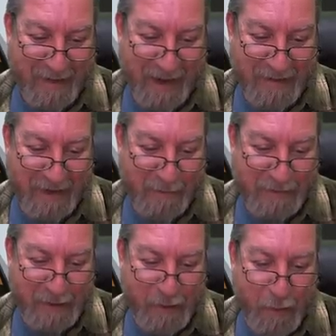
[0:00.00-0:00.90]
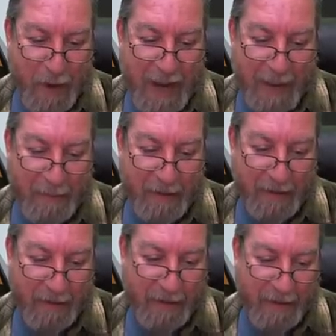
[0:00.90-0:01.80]
I that thought road. it was a crab
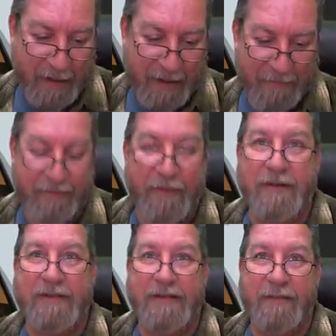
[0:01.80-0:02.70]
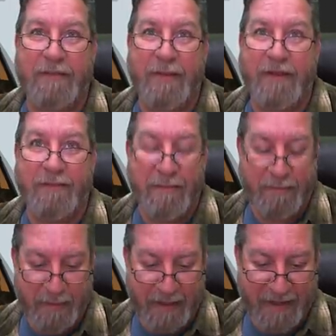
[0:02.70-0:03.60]
at first. like, what's be, a
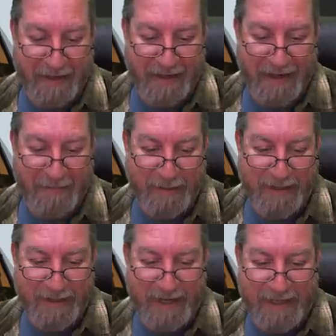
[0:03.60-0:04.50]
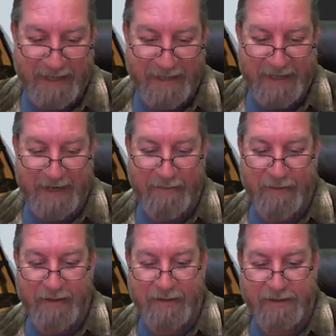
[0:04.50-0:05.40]
crab be, Yeah, being the idiot that I
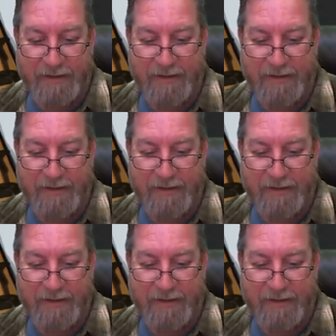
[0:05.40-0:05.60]
was.